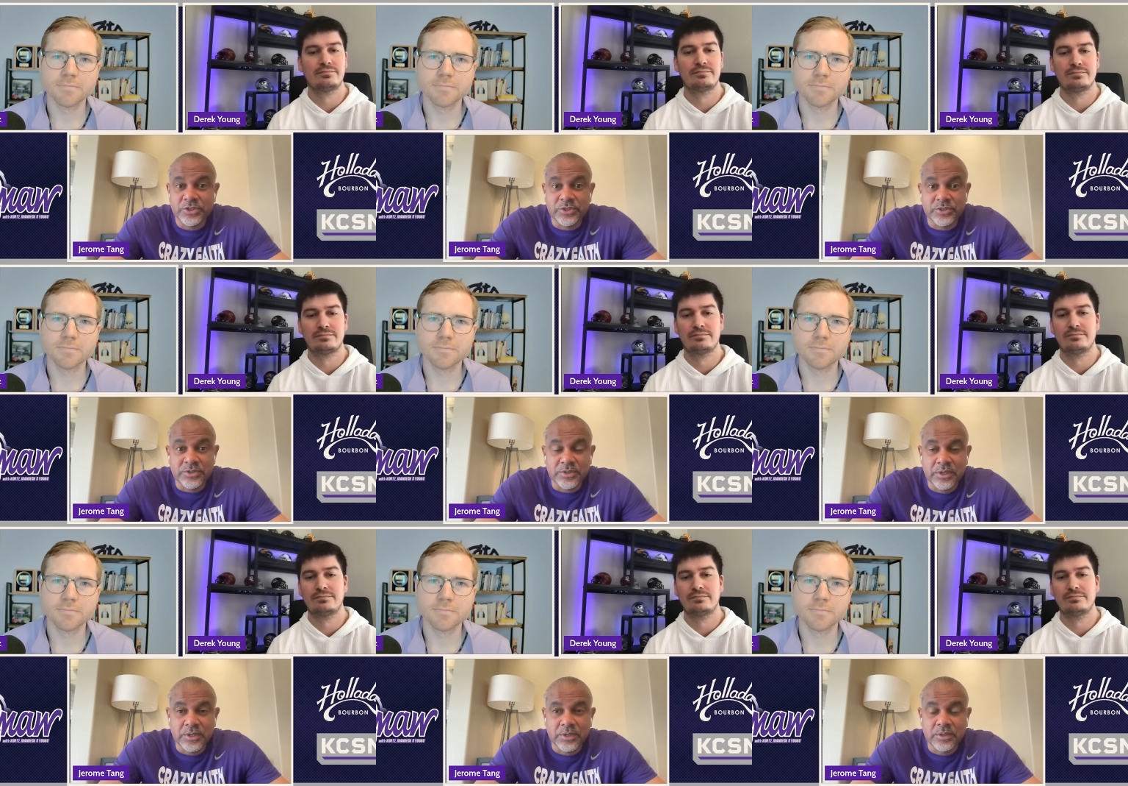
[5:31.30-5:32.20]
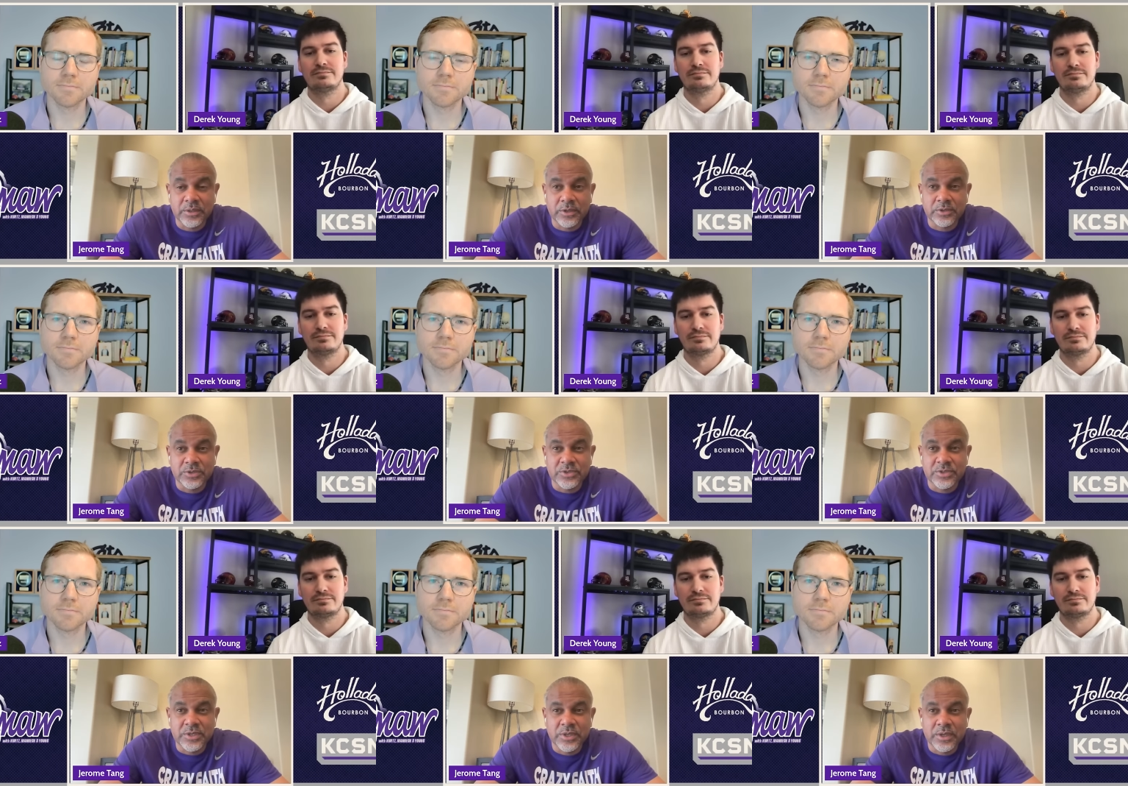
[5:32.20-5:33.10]
Speaker 1: year is, uh, you know, just
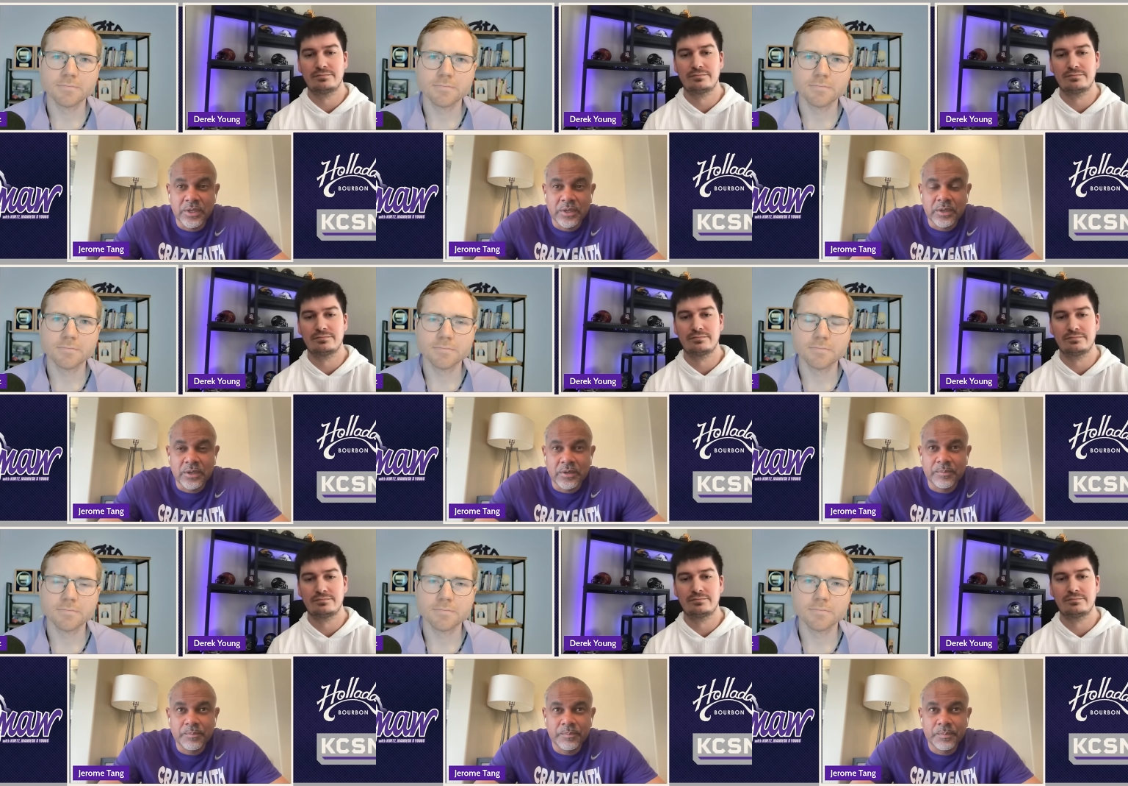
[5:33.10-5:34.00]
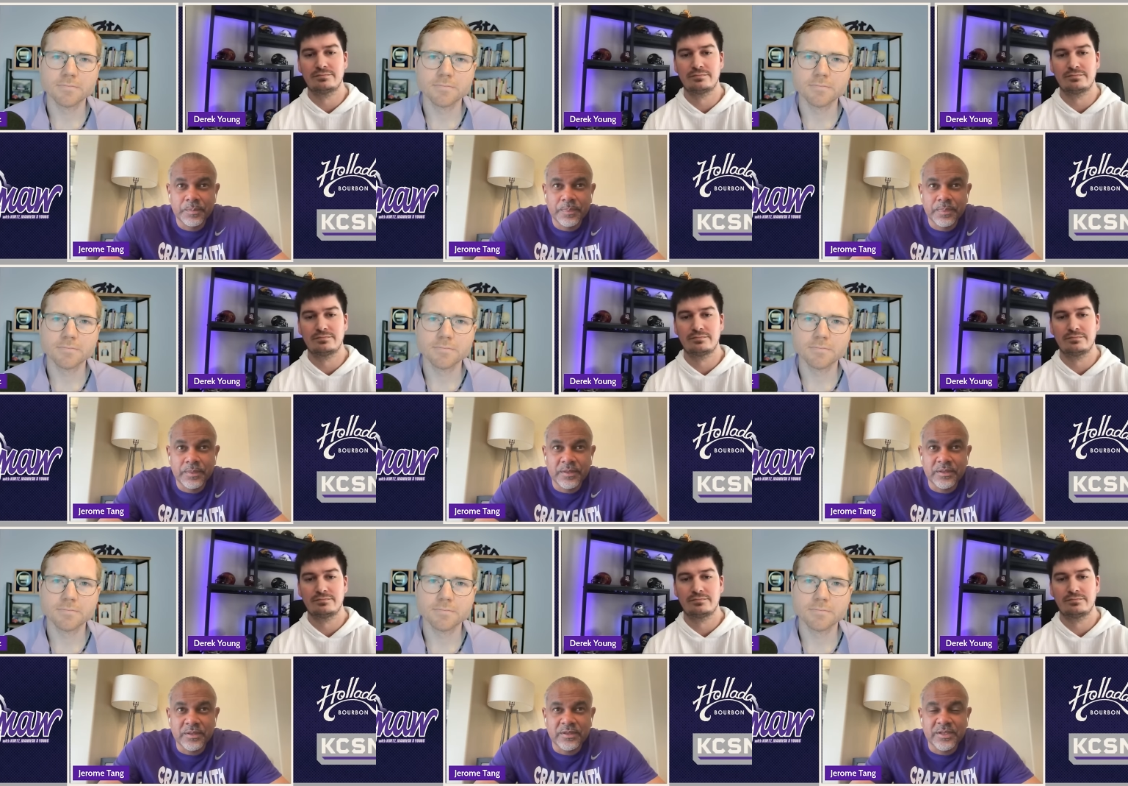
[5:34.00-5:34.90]
um, the,
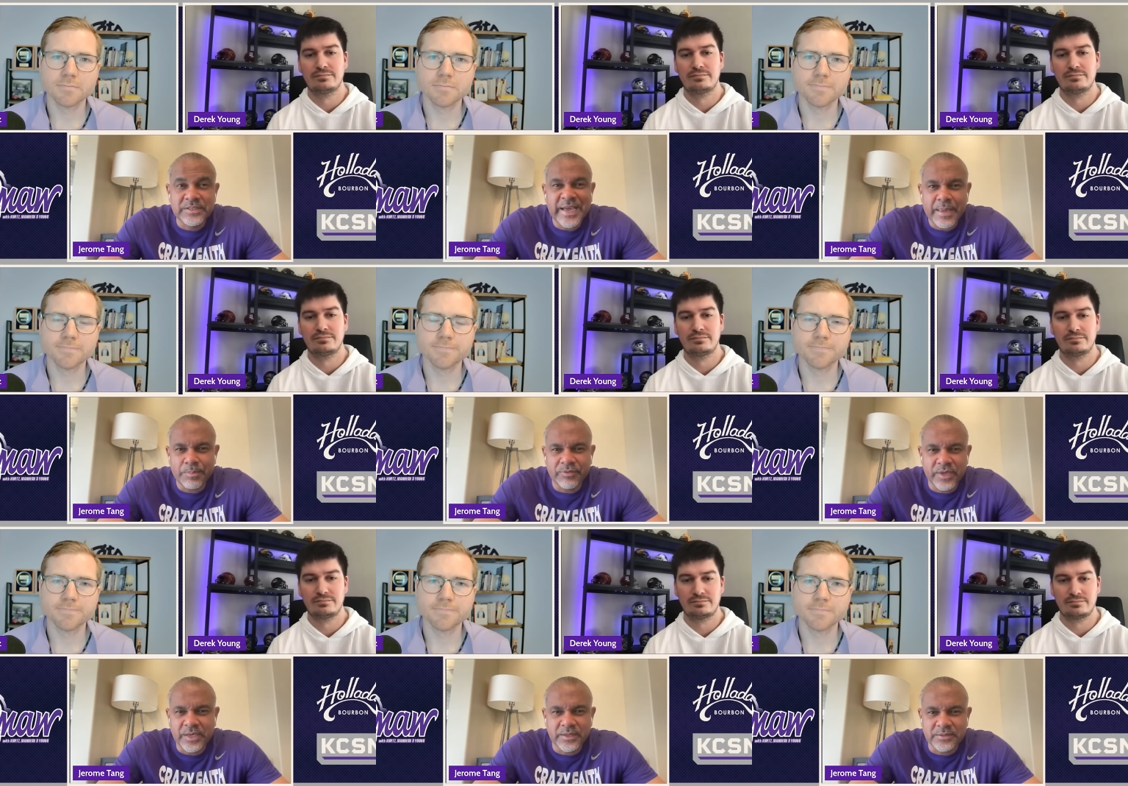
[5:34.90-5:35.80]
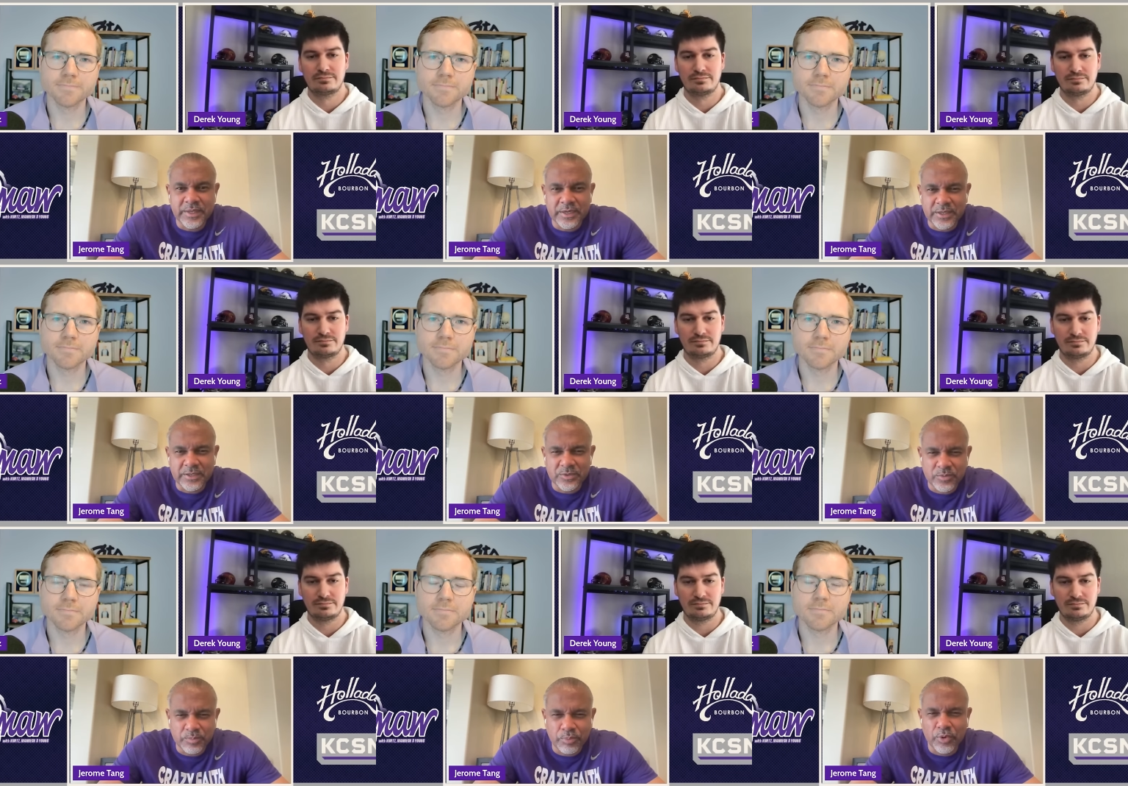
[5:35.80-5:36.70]
the the type of kids. Like, like
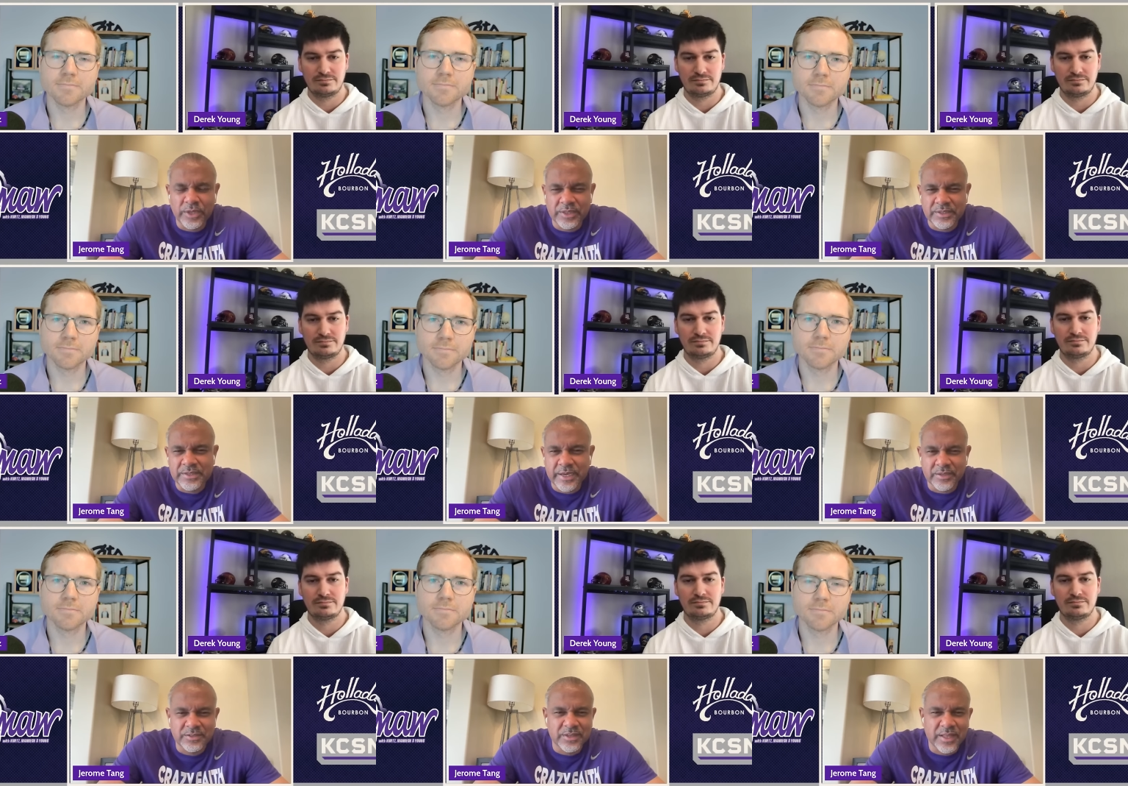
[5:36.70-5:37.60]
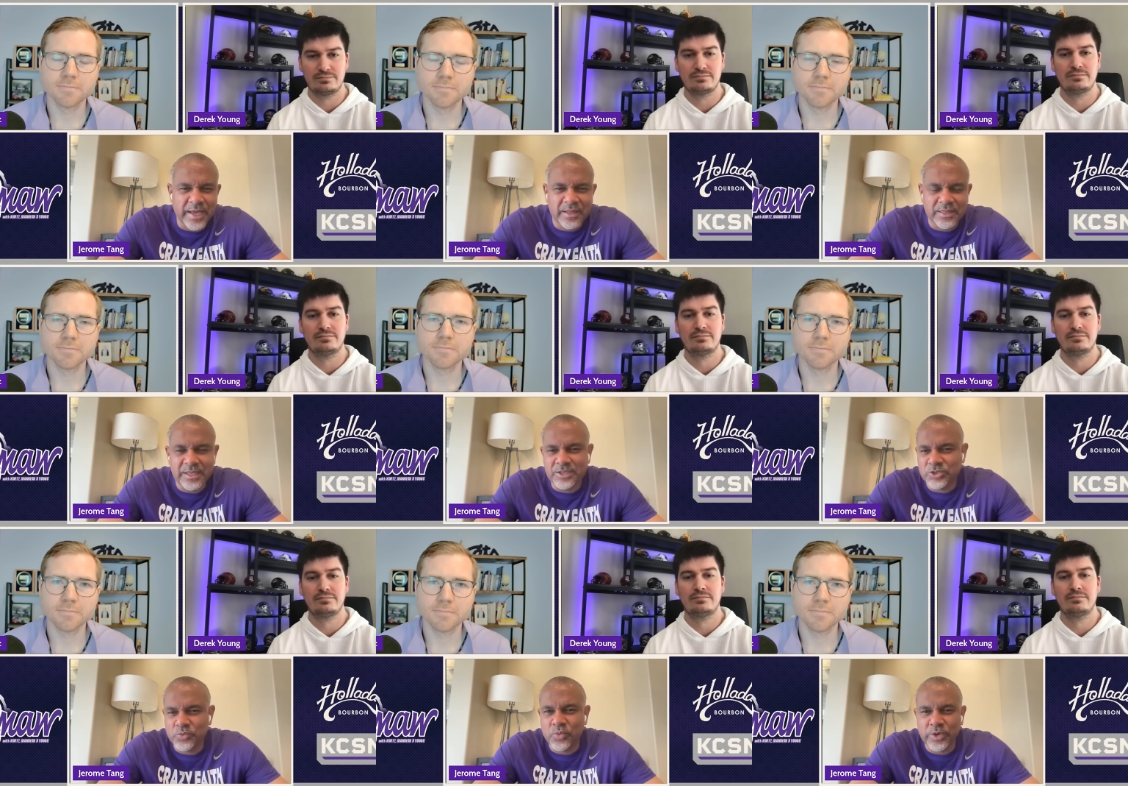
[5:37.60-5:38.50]
boiling it down, there's a lot of
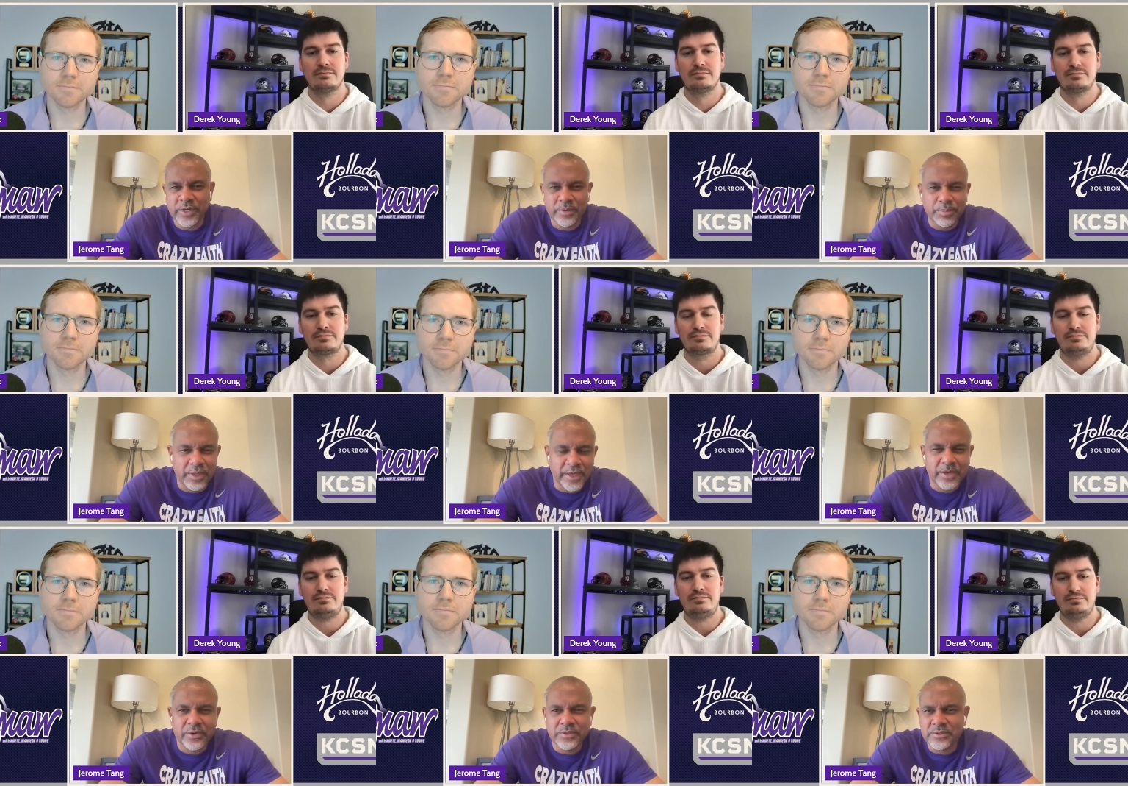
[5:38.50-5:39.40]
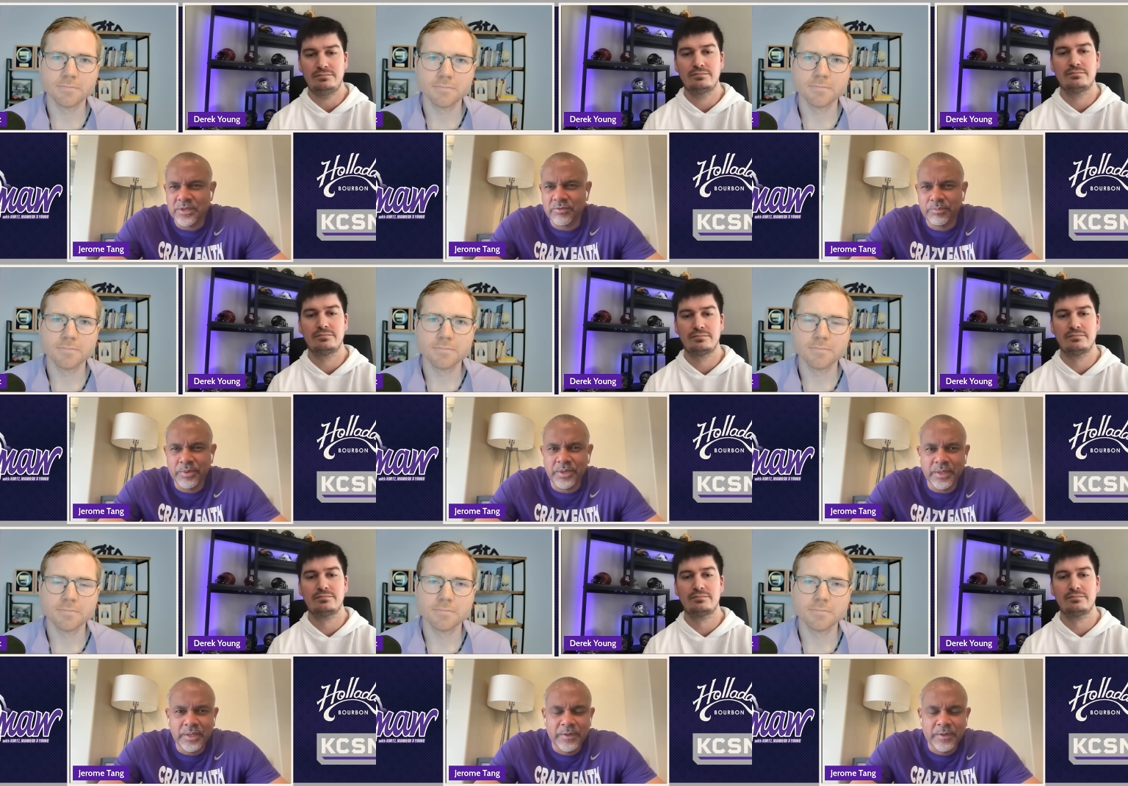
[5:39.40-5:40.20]
things you want in a player and stuff, but